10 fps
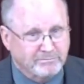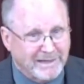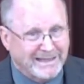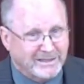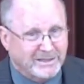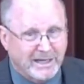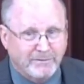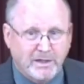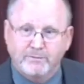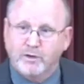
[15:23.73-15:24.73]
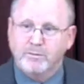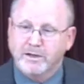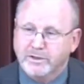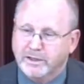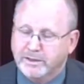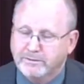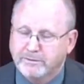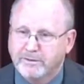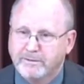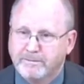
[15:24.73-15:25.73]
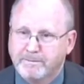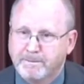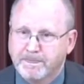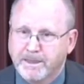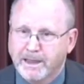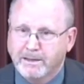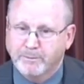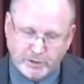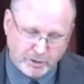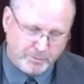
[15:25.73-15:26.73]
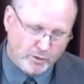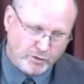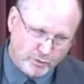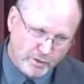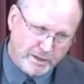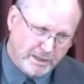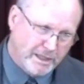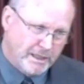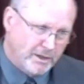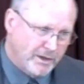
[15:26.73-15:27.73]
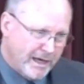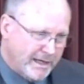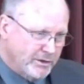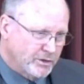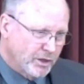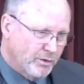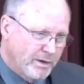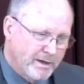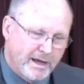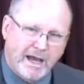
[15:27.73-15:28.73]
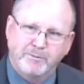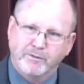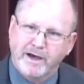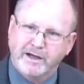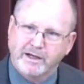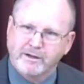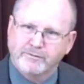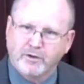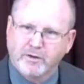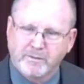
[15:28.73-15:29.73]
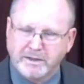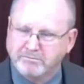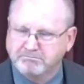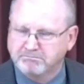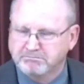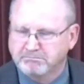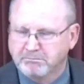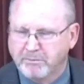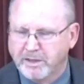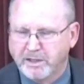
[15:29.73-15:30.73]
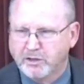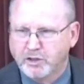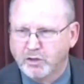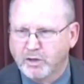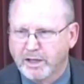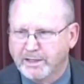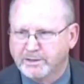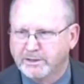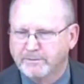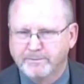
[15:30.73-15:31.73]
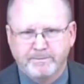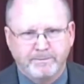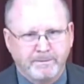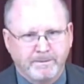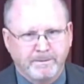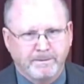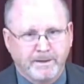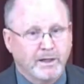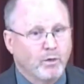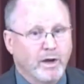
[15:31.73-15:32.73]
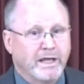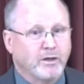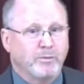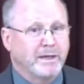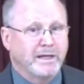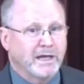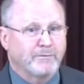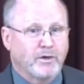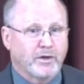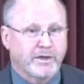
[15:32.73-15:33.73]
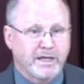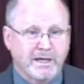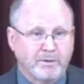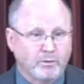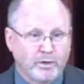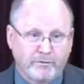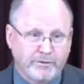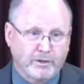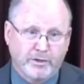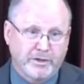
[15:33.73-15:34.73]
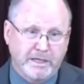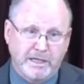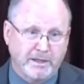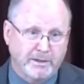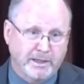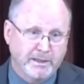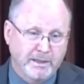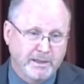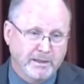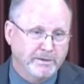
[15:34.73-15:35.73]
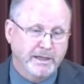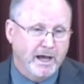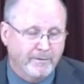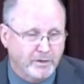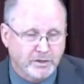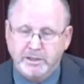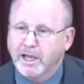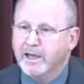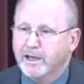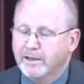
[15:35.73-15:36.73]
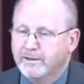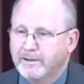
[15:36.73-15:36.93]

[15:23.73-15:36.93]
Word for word: I had saved up for myself, but this person really needed that, and so I provided it for them, and they didn't utilize it in a way that would have been helpful to them and would have filled the need that they obviously had.